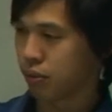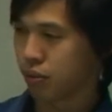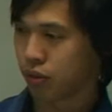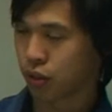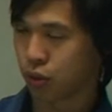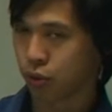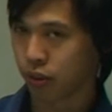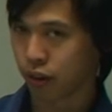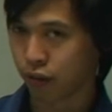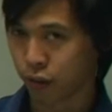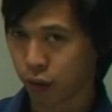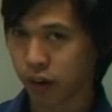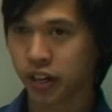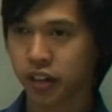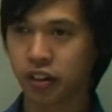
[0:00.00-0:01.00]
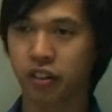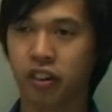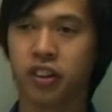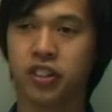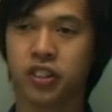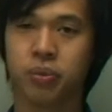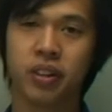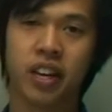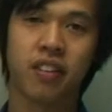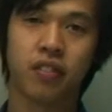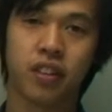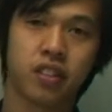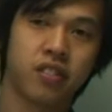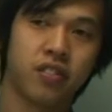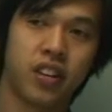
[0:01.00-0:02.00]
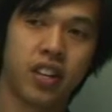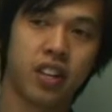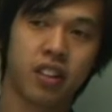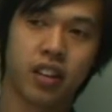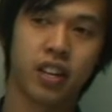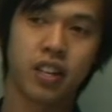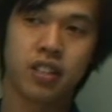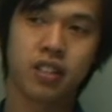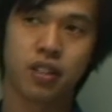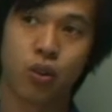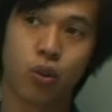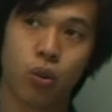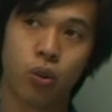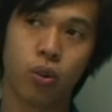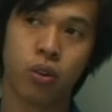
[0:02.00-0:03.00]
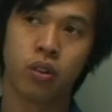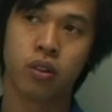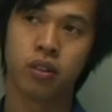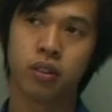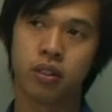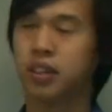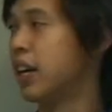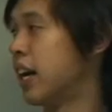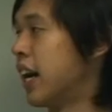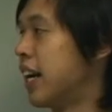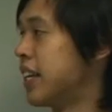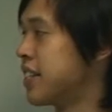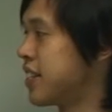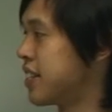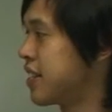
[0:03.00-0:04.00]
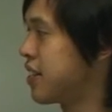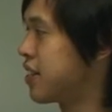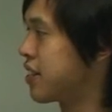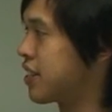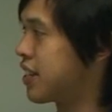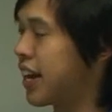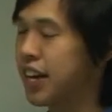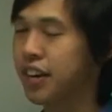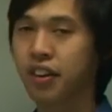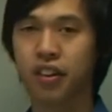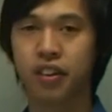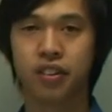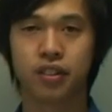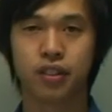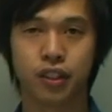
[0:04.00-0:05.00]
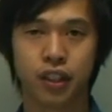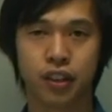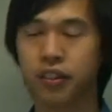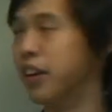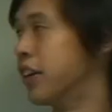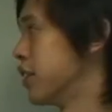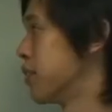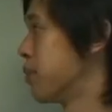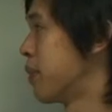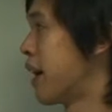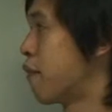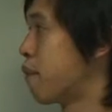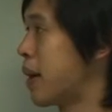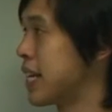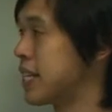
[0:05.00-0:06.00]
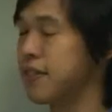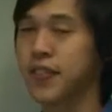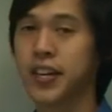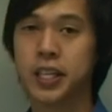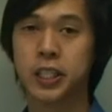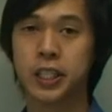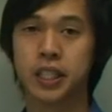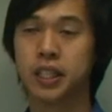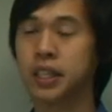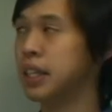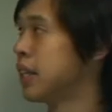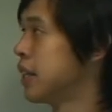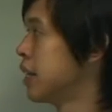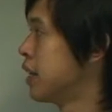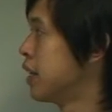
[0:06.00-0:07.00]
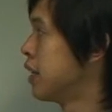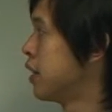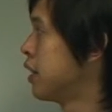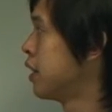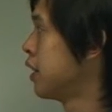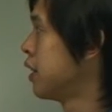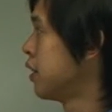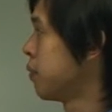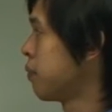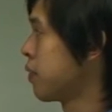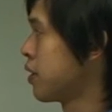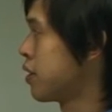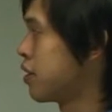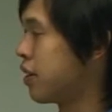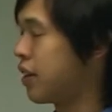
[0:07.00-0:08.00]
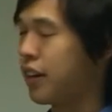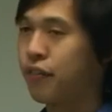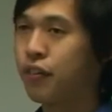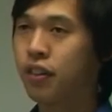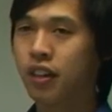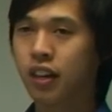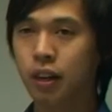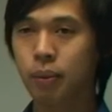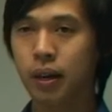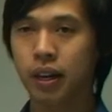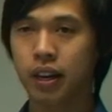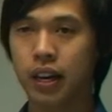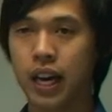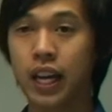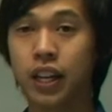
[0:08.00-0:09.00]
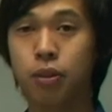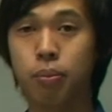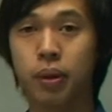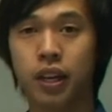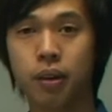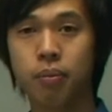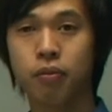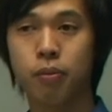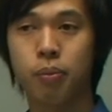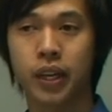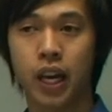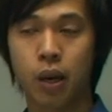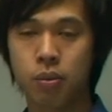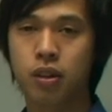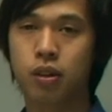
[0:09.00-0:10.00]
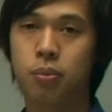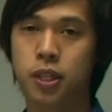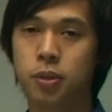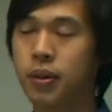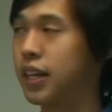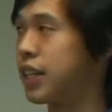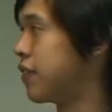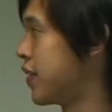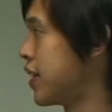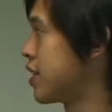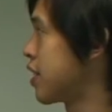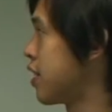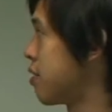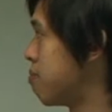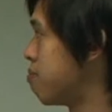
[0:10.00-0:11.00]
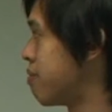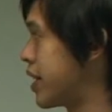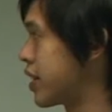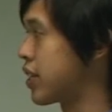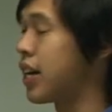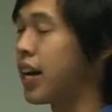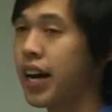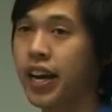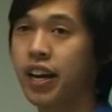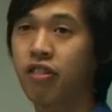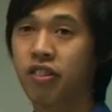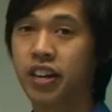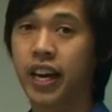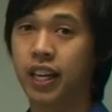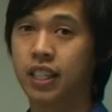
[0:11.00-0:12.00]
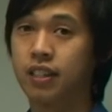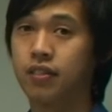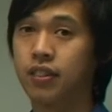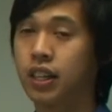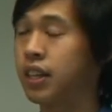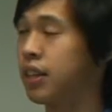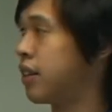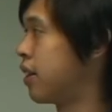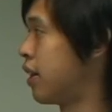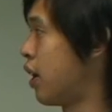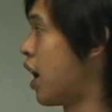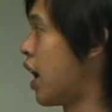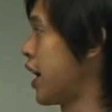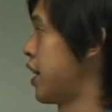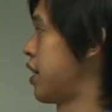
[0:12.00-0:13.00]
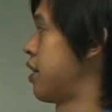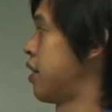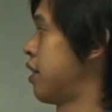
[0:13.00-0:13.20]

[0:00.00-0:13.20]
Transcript: to avoid corrosion, we have lots of other things, or as a sort of side note to corrosion, we have passivation. So if you think about aluminium from a chemical perspective, it's got a much higher reactivity than iron.